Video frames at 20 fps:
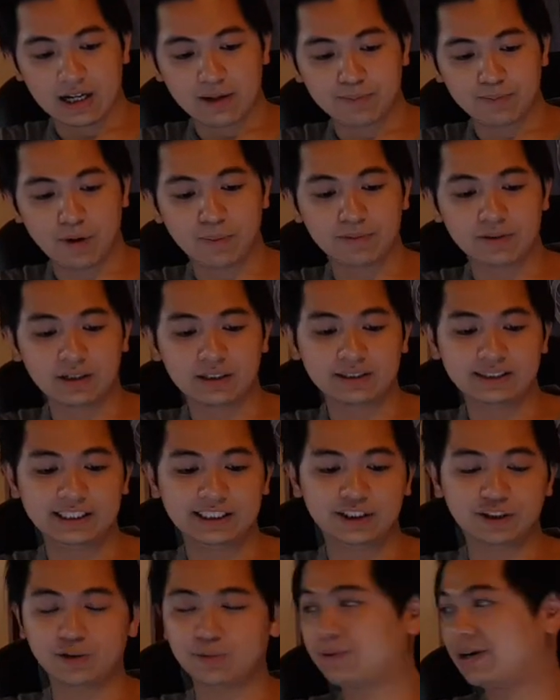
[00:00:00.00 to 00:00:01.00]
popular
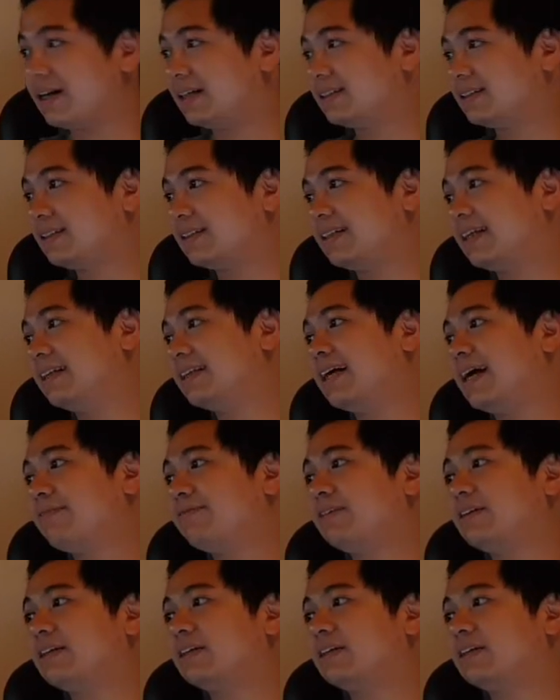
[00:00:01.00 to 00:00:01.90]
digital brands. Then they have the